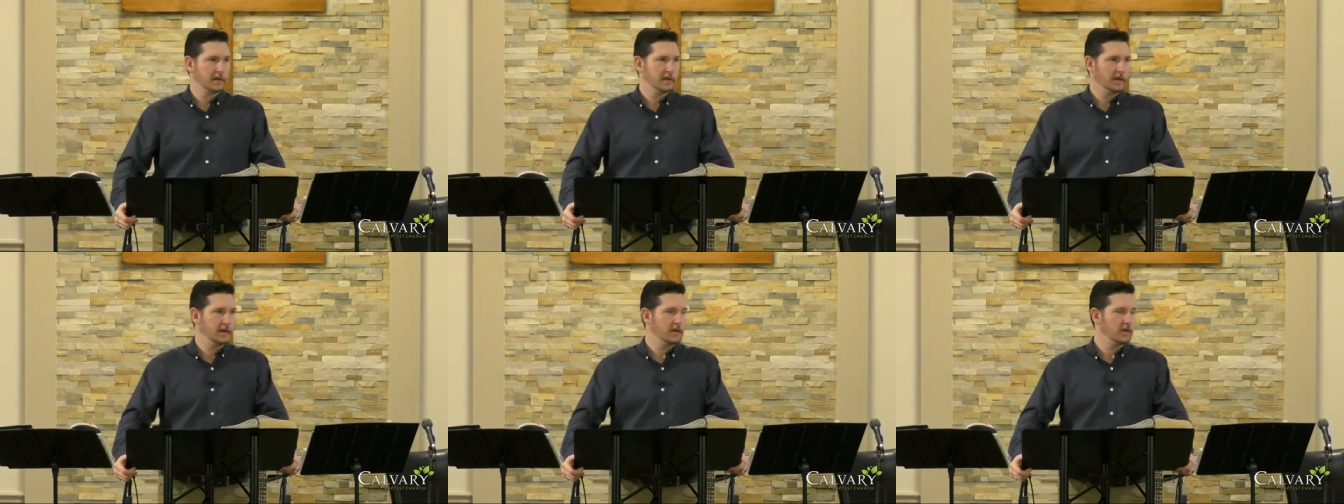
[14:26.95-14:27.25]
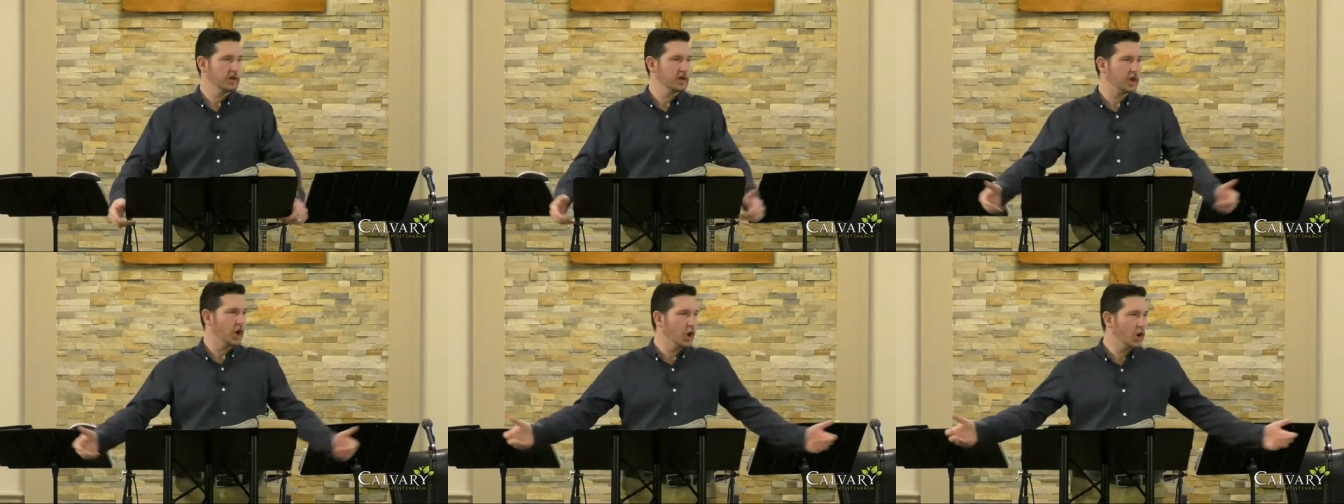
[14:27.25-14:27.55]
You
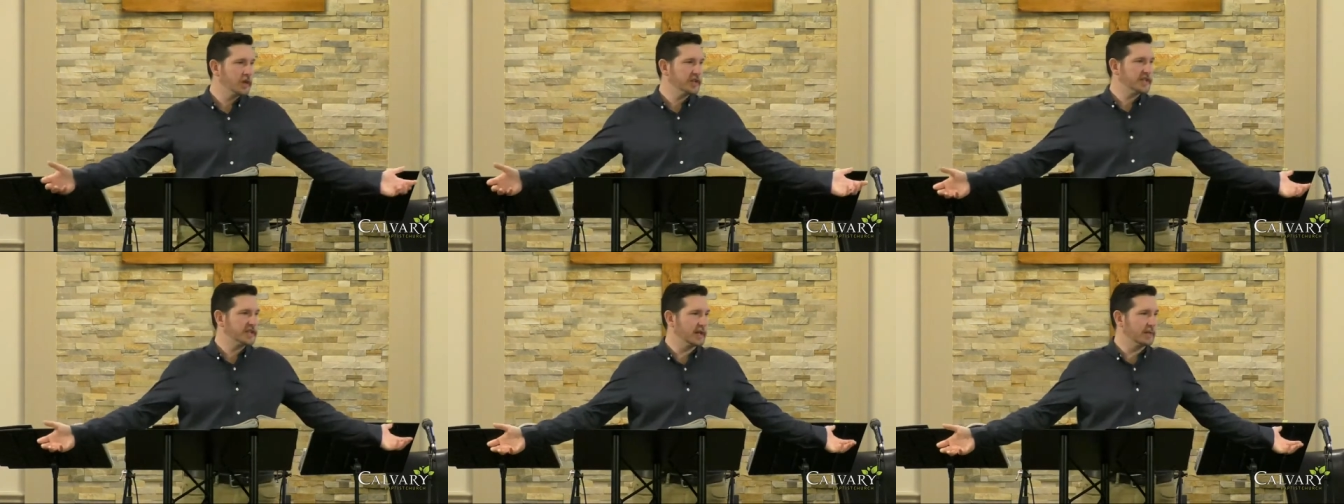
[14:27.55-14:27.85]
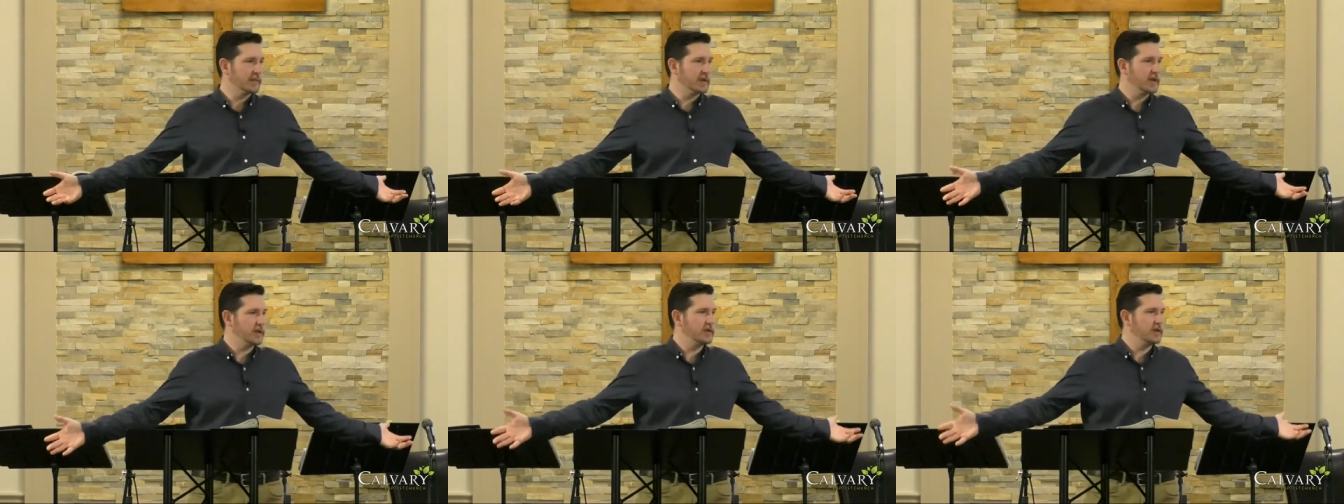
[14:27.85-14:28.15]
don't go to
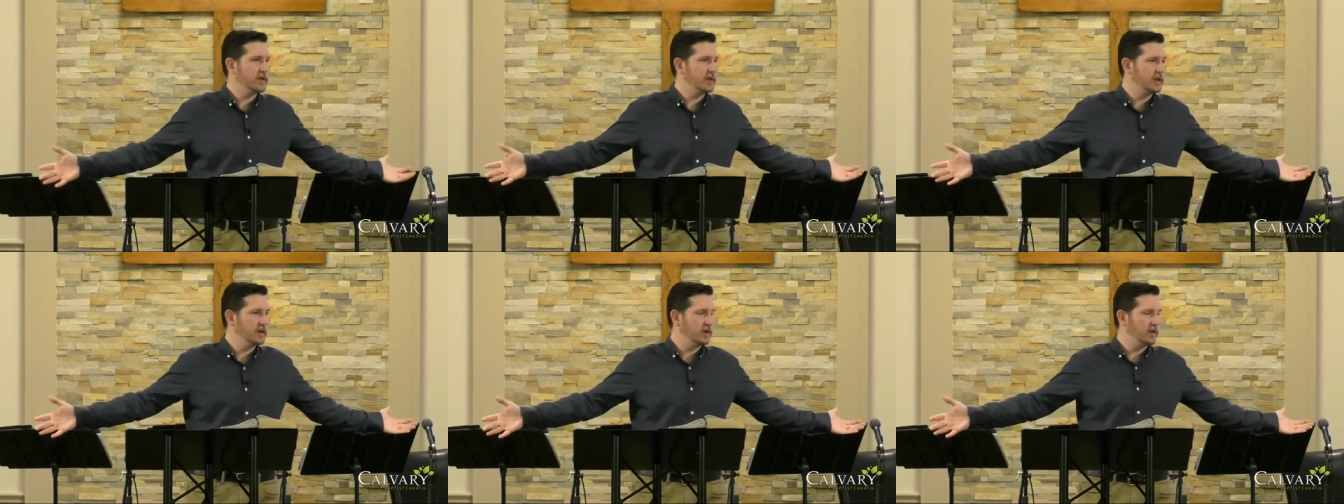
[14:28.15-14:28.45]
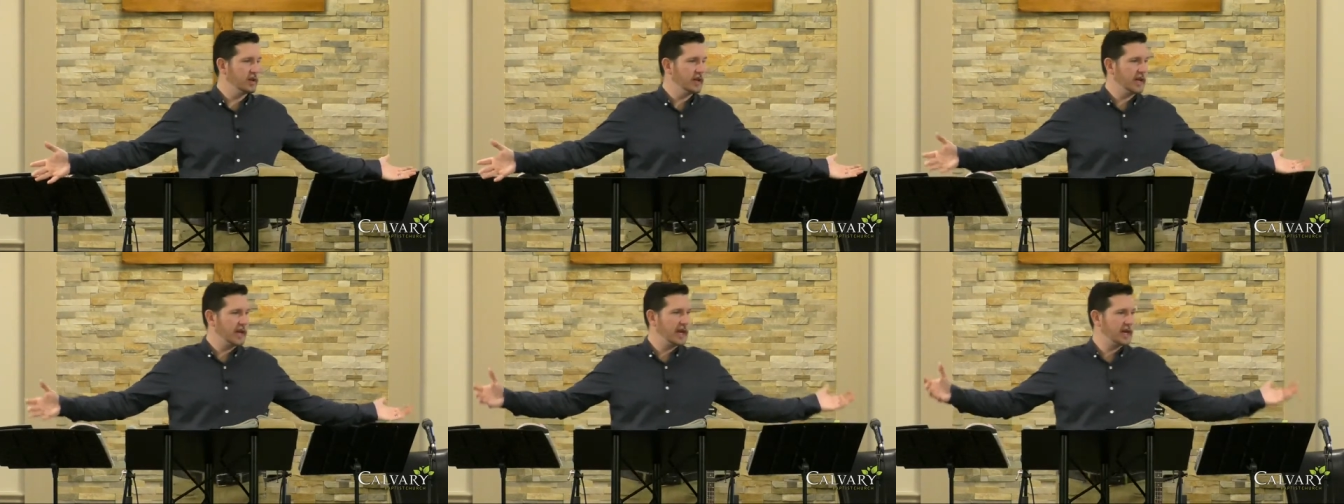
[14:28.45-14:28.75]
somebody, you
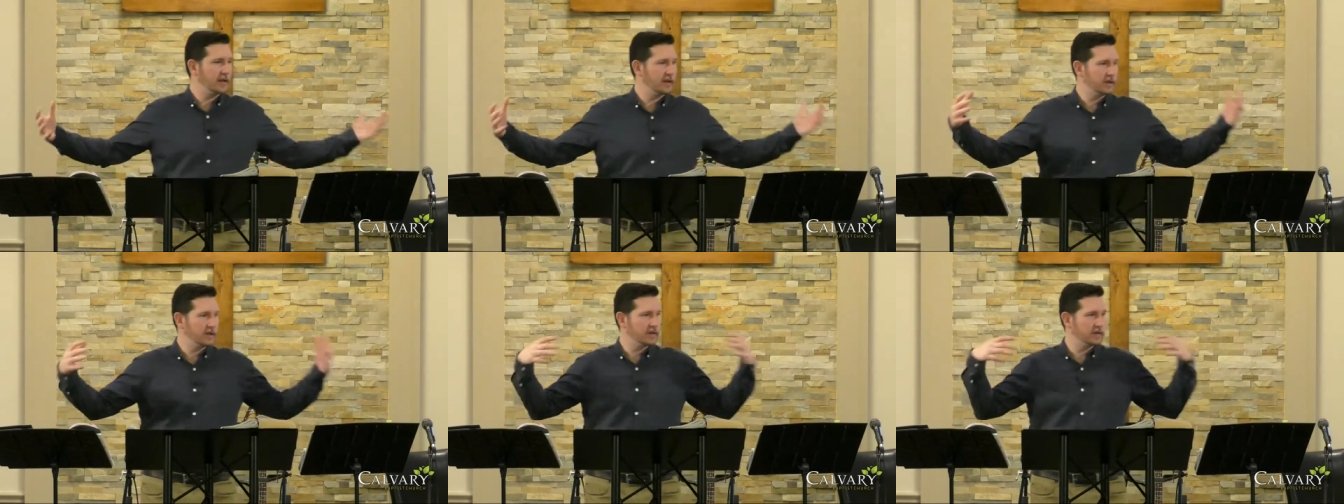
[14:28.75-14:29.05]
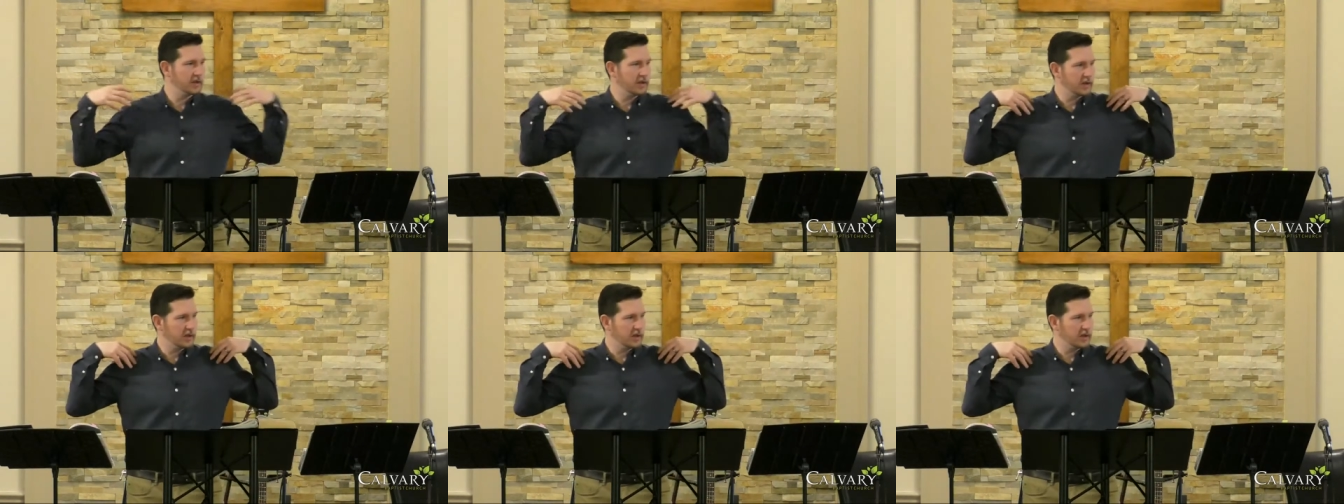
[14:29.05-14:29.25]
know, they got their,